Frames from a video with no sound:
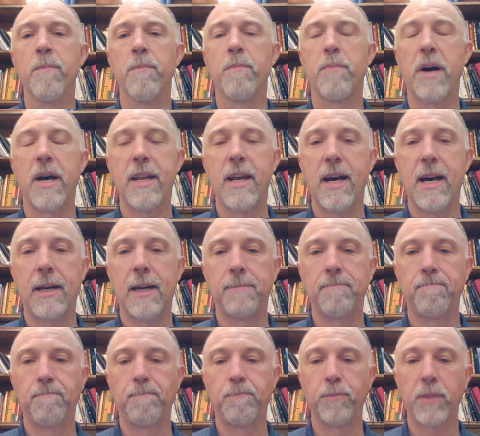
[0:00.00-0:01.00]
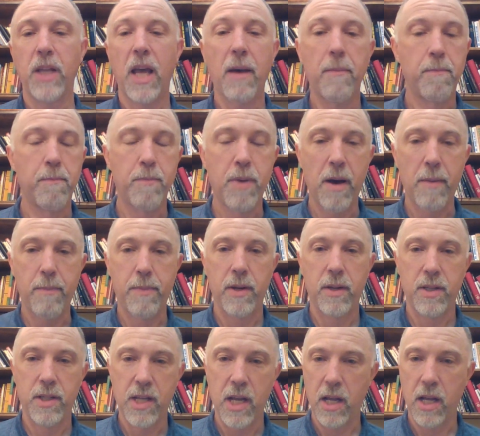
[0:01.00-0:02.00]
But um, yeah, pop in
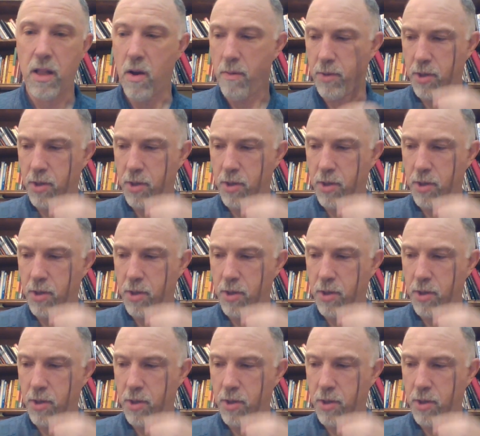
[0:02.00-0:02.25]
and say hello. I'm